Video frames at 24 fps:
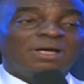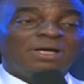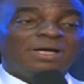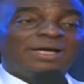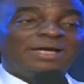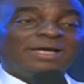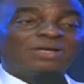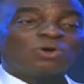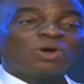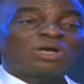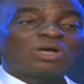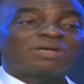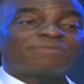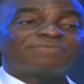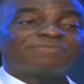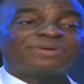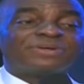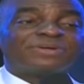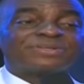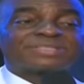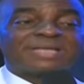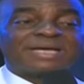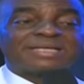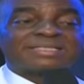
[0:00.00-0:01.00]
In all the
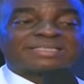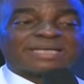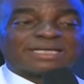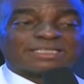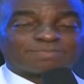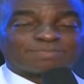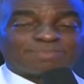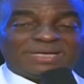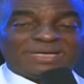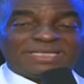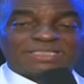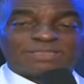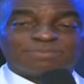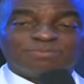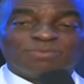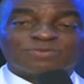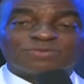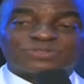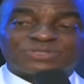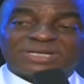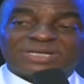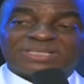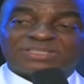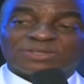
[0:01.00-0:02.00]
viewing centers, please move
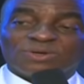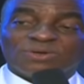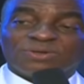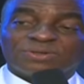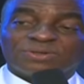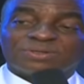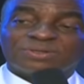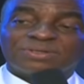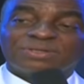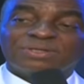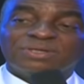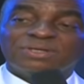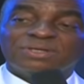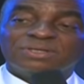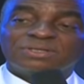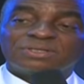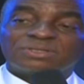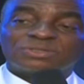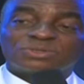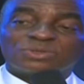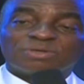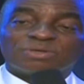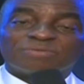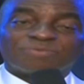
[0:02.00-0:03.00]
straight on
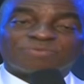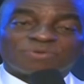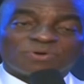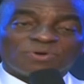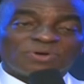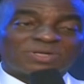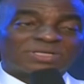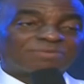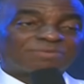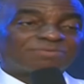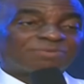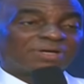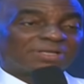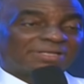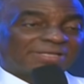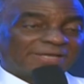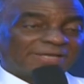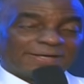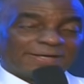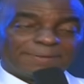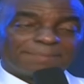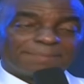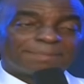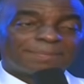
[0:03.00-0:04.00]
to the front if you are
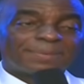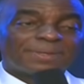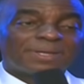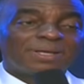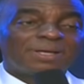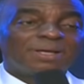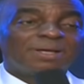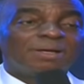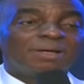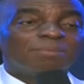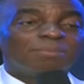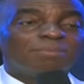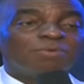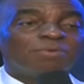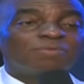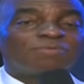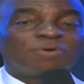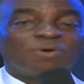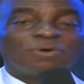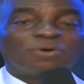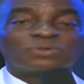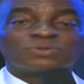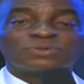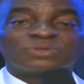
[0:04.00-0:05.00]
there. Move
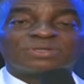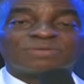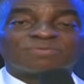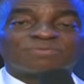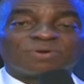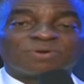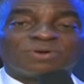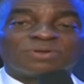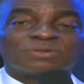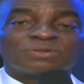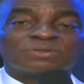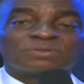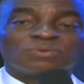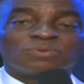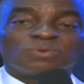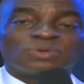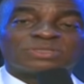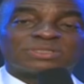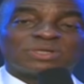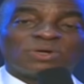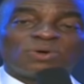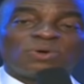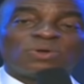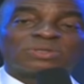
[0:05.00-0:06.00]
on to the front
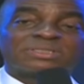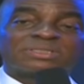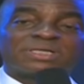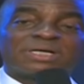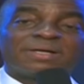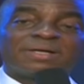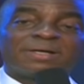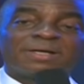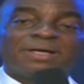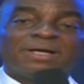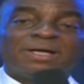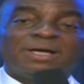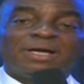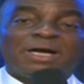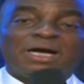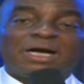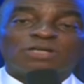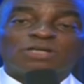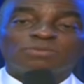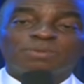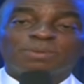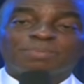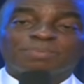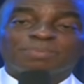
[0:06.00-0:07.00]
towards the altar
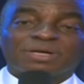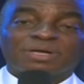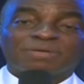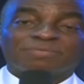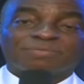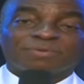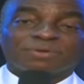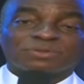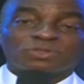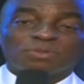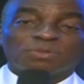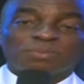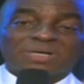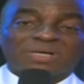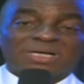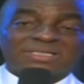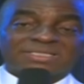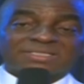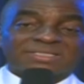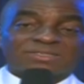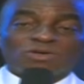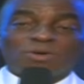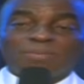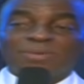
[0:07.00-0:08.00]
and you'll be prayed for. Somebody else
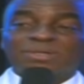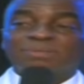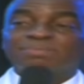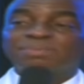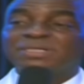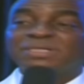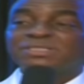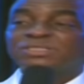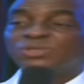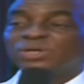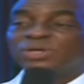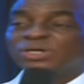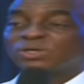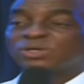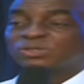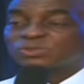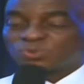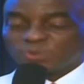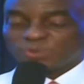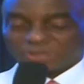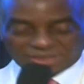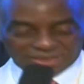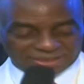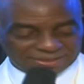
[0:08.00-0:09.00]
is coming. Please join us
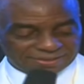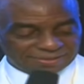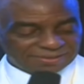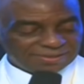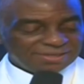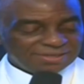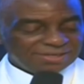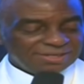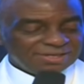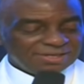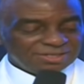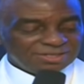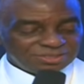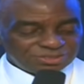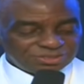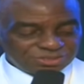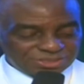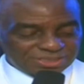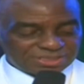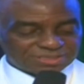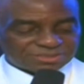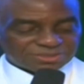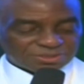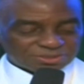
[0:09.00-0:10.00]
quickly.
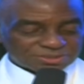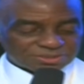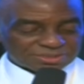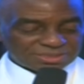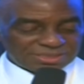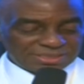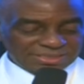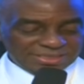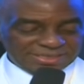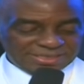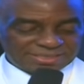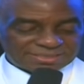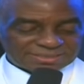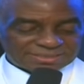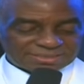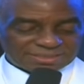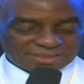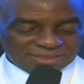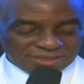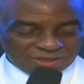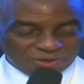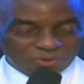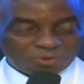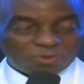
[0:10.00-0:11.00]
Jesus is
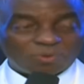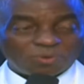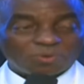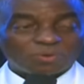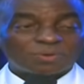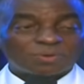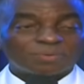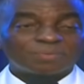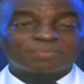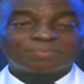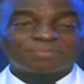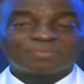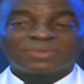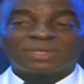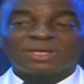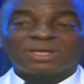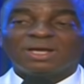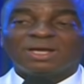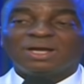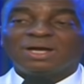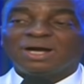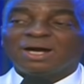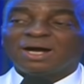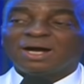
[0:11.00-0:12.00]
Lord.
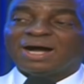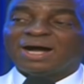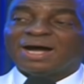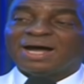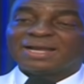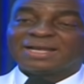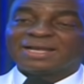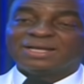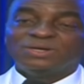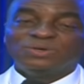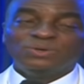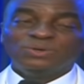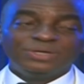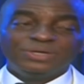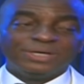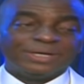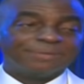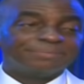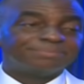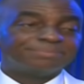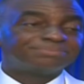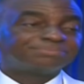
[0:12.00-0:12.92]
Hallelujah.